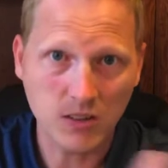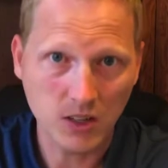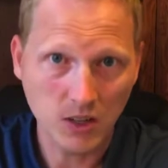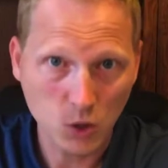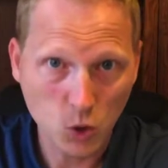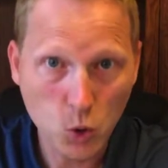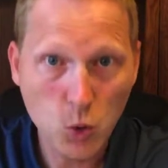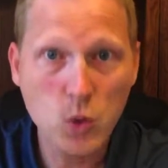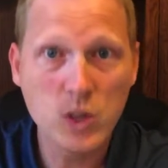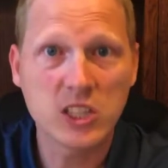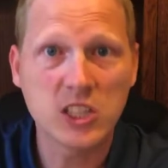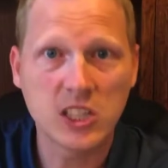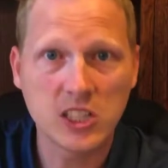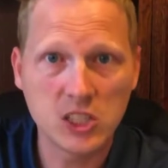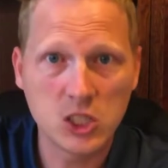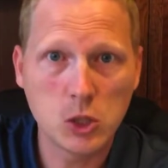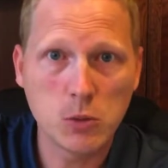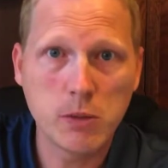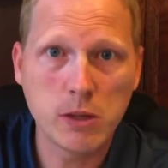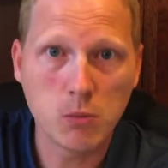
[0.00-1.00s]
who is
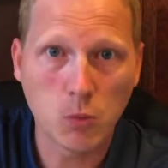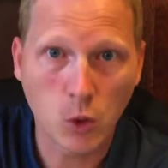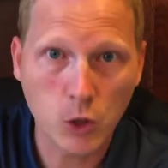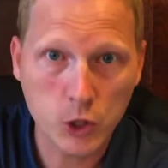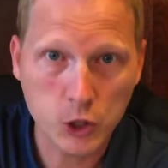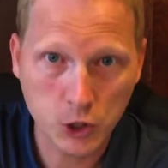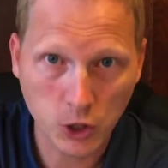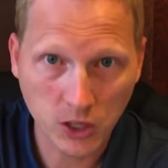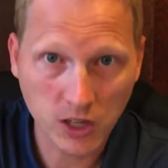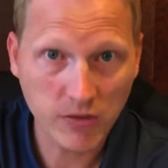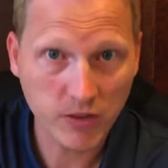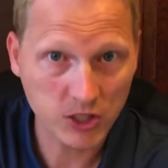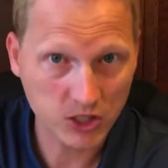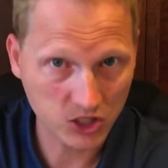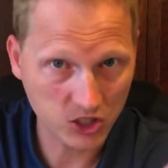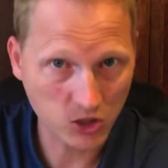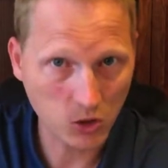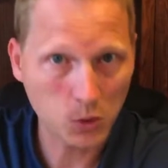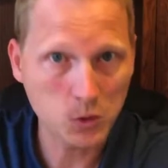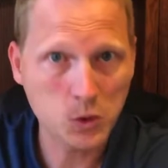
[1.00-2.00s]
consuming more sugar
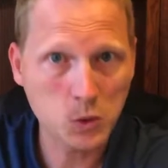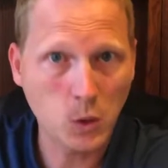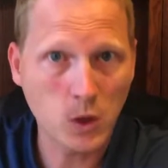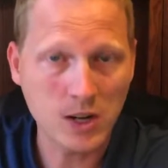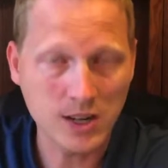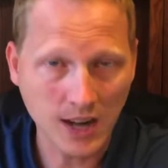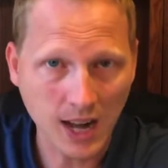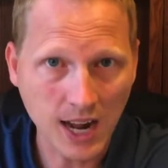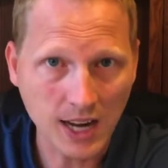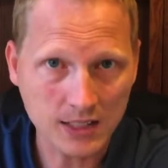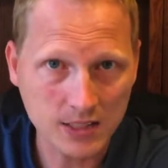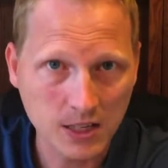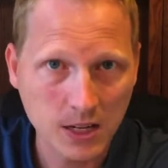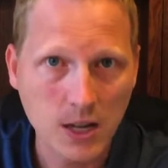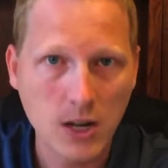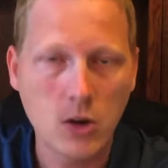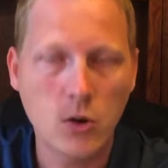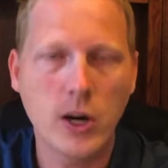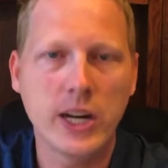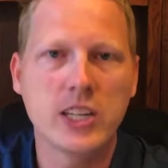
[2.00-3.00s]
versus those who are not,
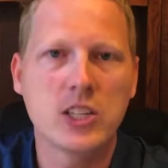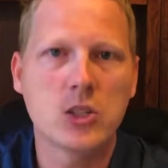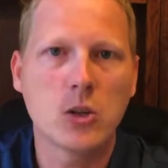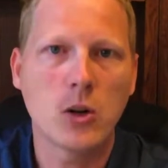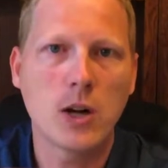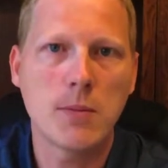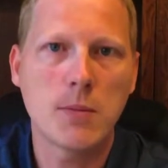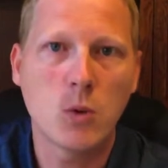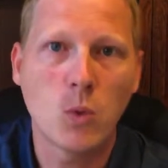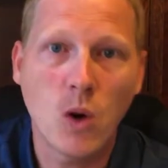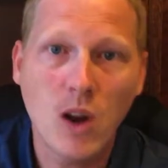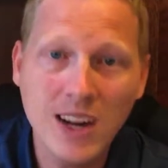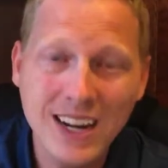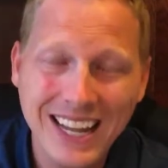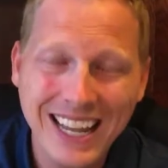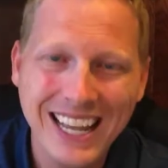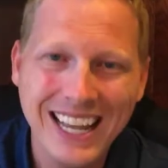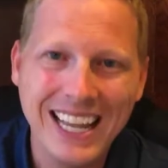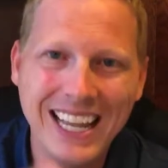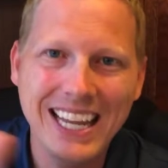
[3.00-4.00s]
right? So number 1,
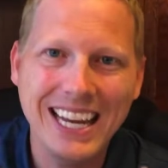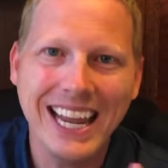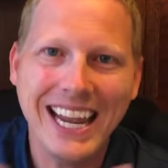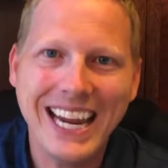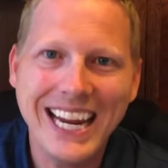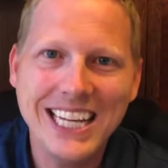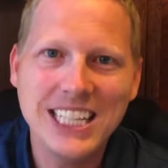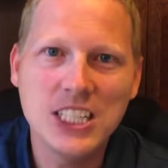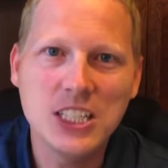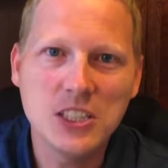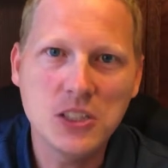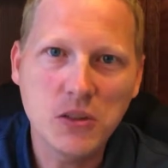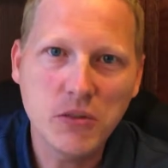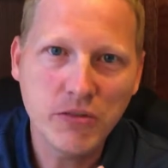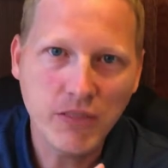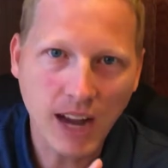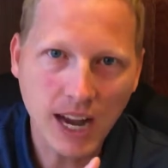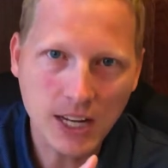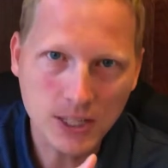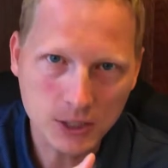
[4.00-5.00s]
it ages you
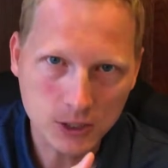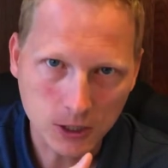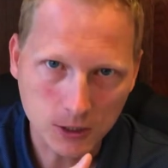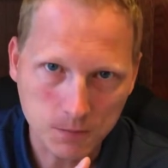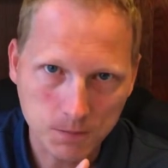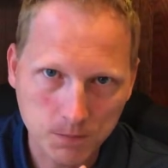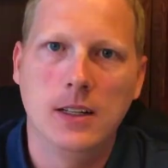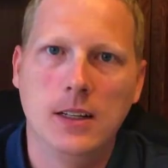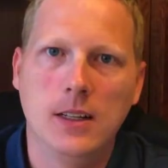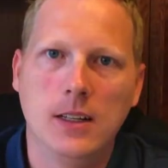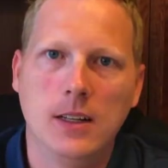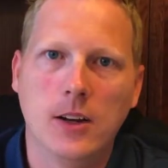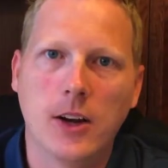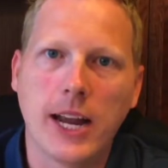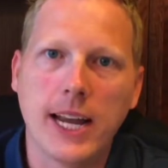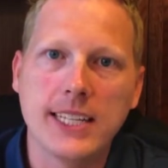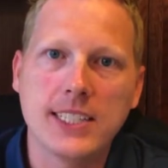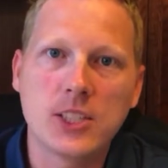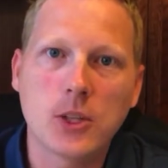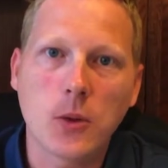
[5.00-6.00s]
faster.
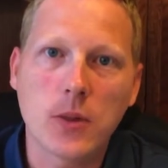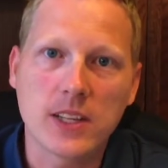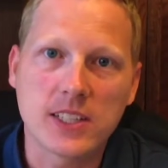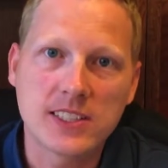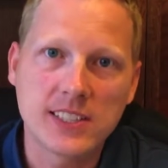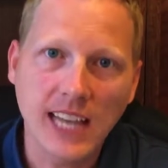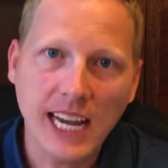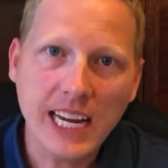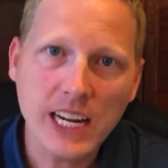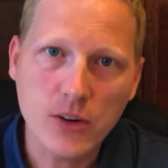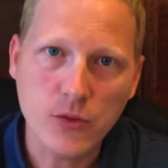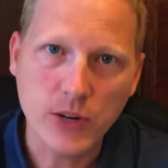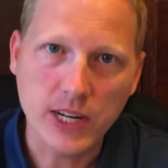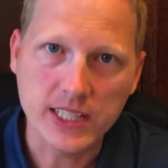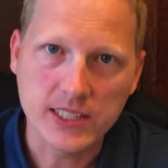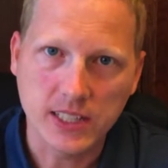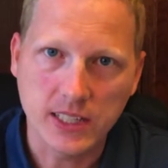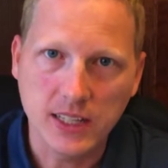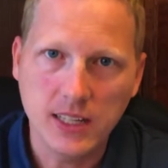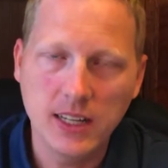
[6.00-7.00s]
Okay, so the second
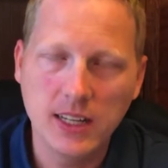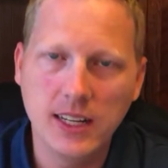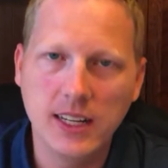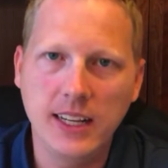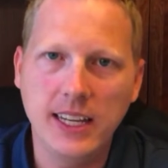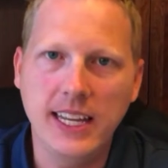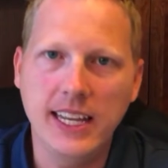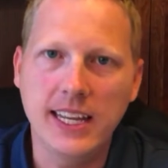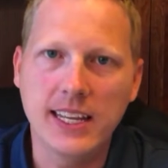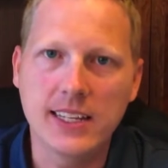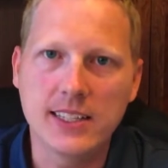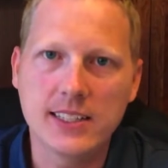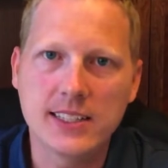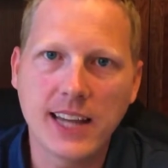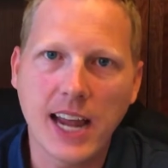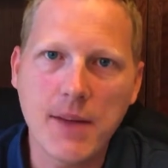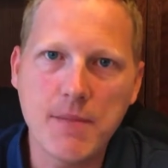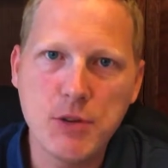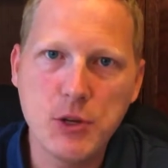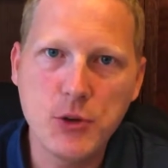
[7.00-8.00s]
reason is
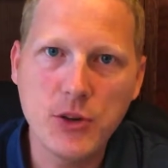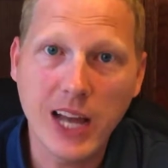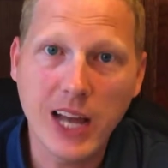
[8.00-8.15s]
type 2